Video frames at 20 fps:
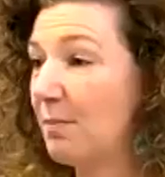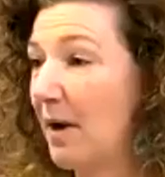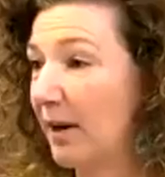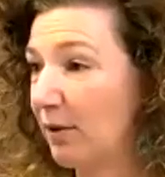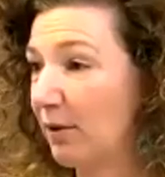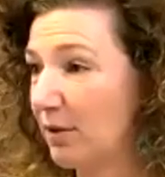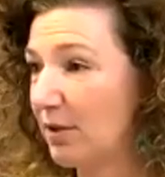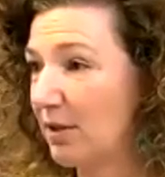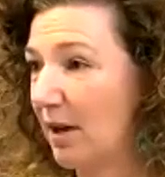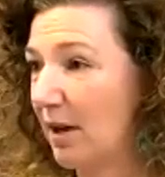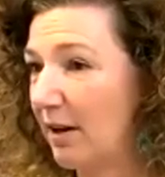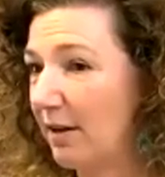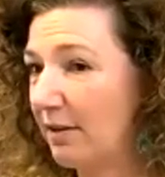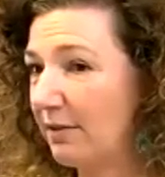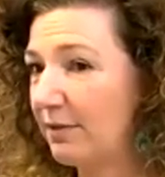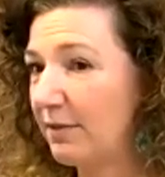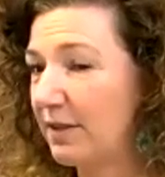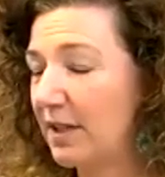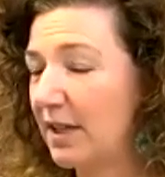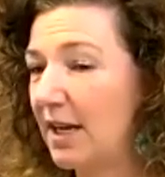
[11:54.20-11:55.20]

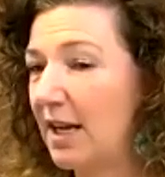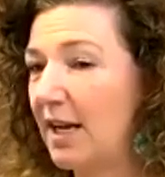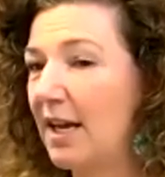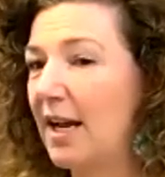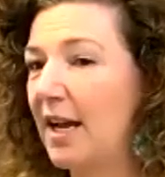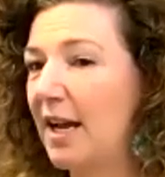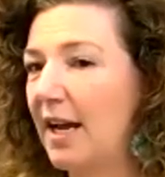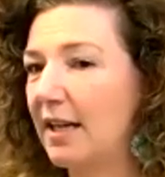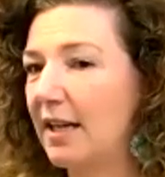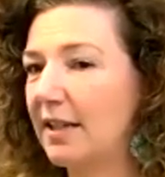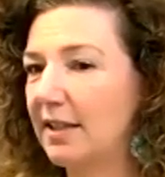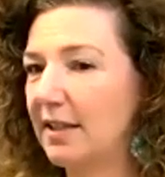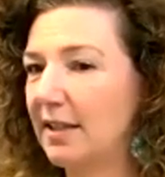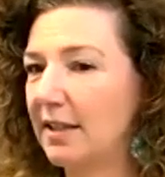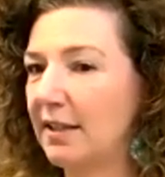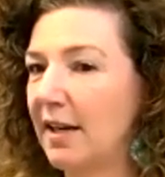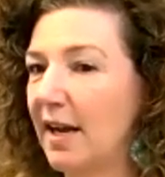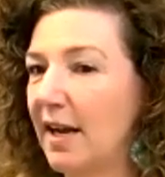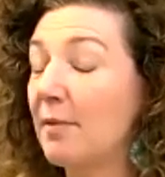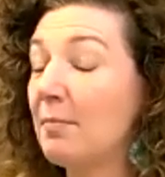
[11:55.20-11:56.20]
Microsoft.
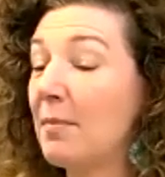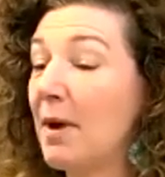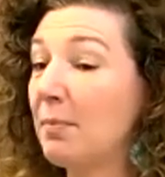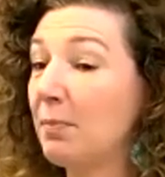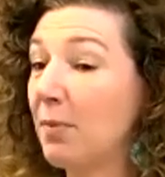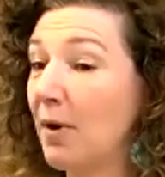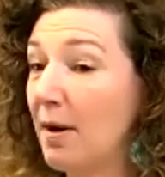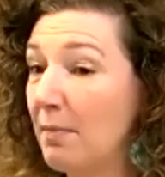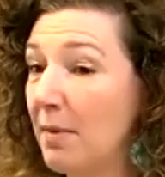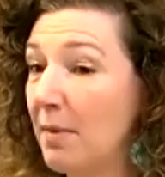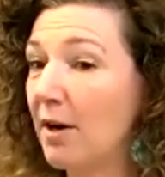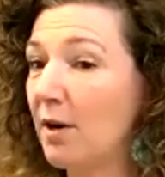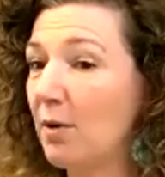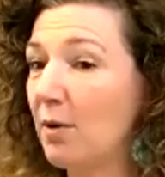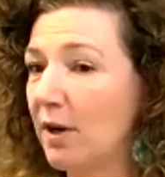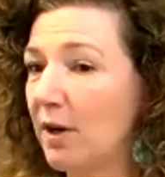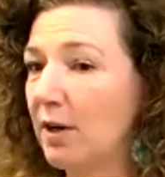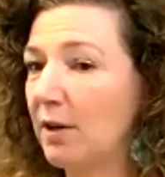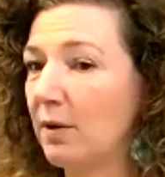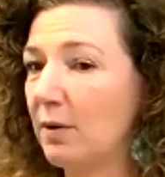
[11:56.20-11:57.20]
And my primary
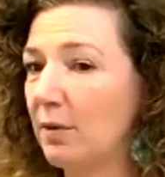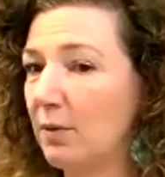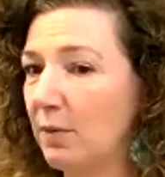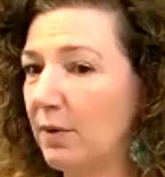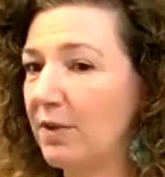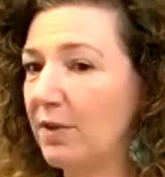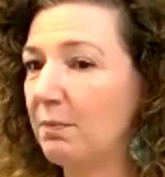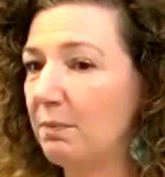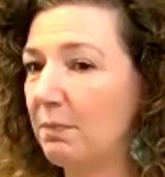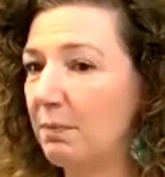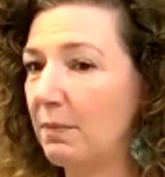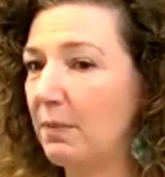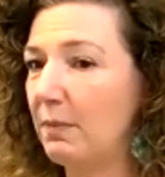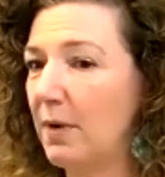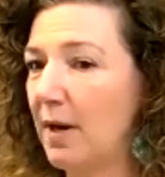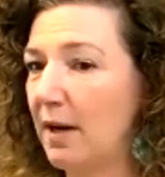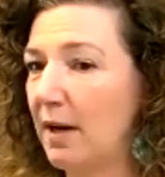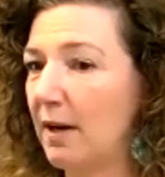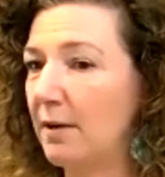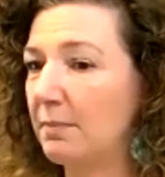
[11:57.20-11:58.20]
work with
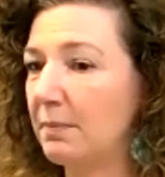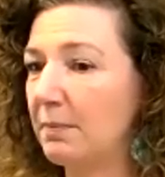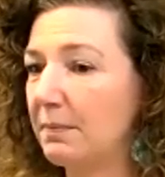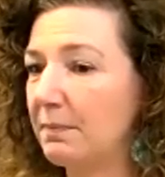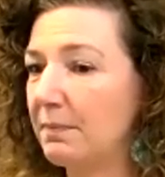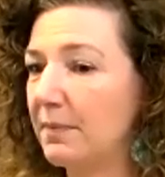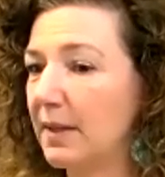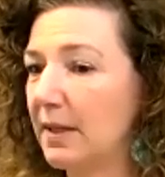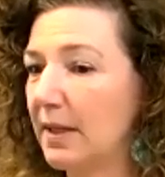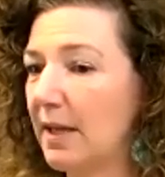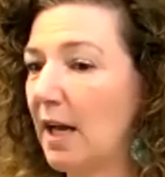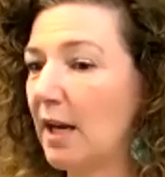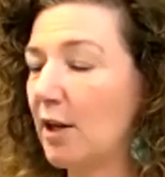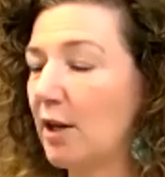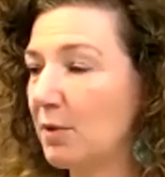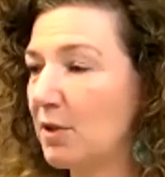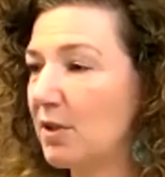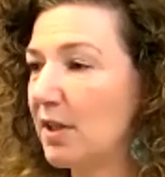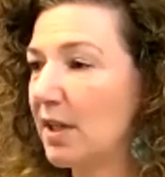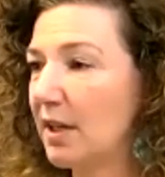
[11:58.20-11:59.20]
Calio
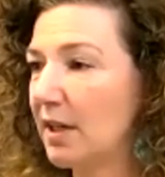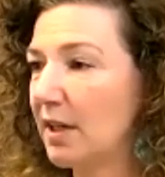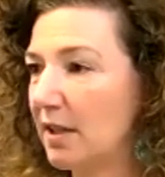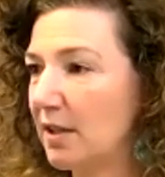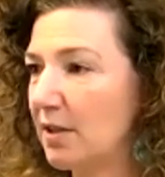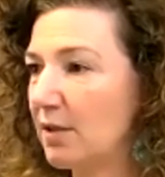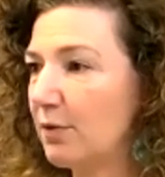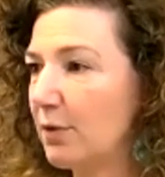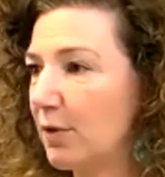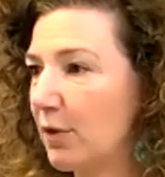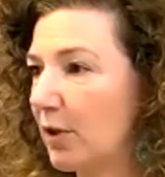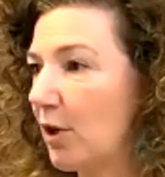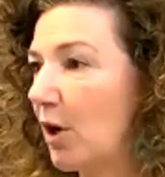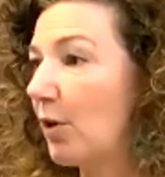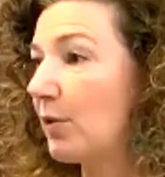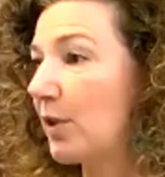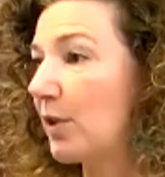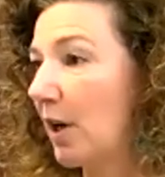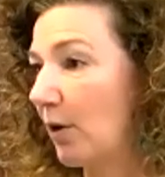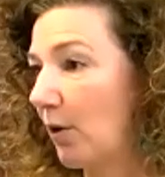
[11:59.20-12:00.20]
Music is for
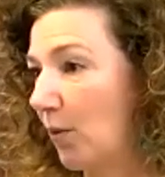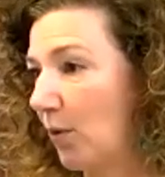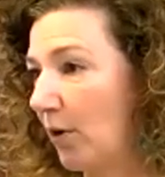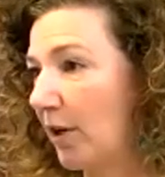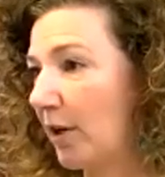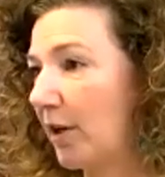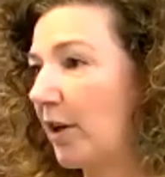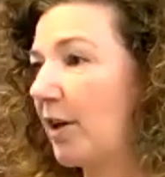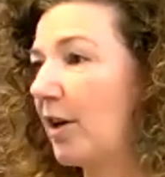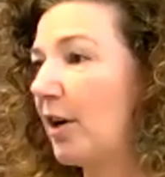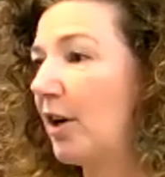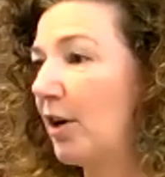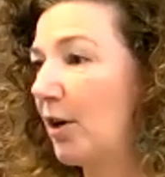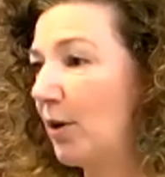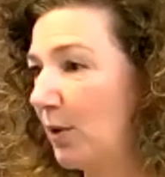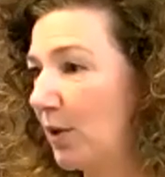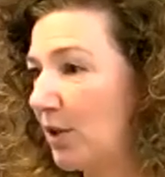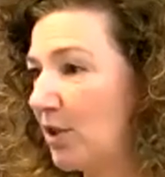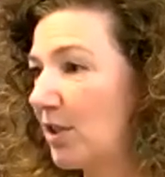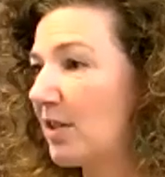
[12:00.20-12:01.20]
code.org,
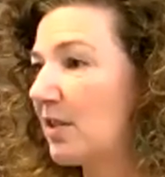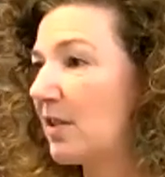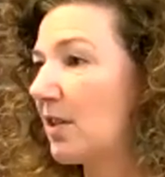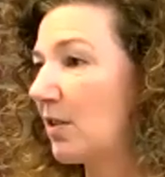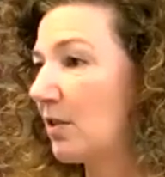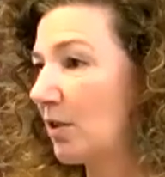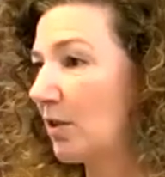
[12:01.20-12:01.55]
which is this